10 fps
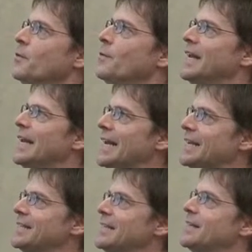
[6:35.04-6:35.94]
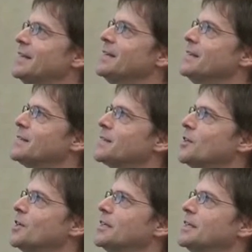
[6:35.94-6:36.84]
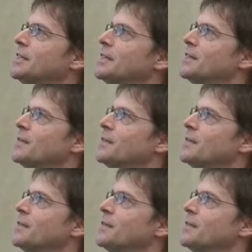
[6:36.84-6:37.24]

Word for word: When EXIT started